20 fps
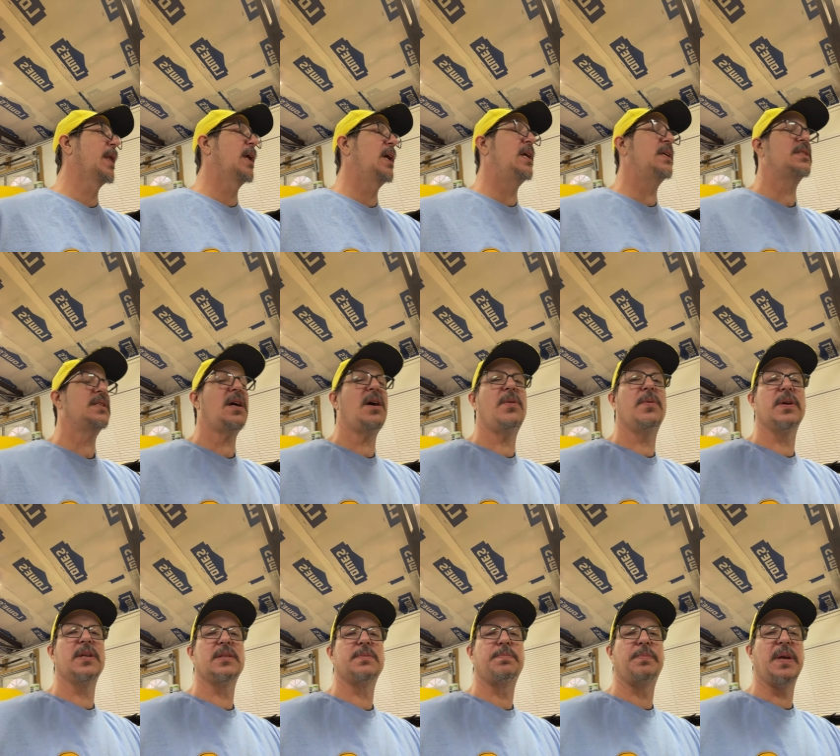It's
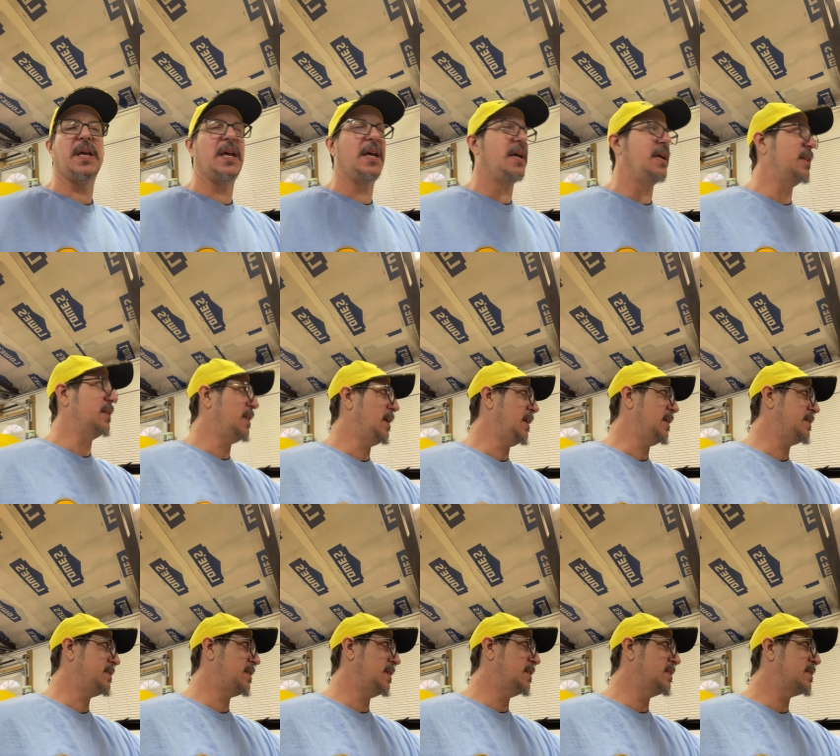always been like
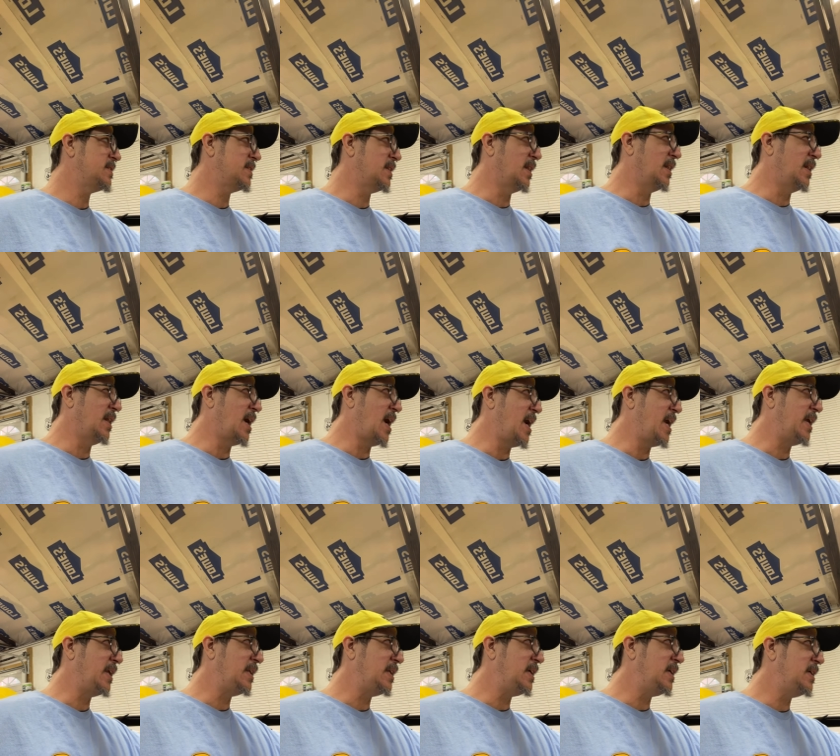since the
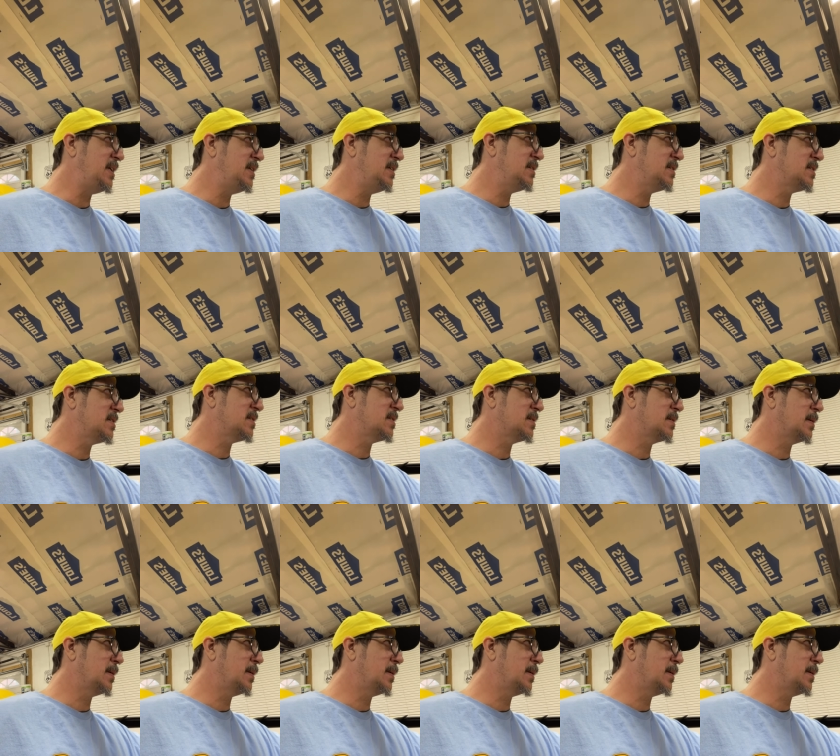90s.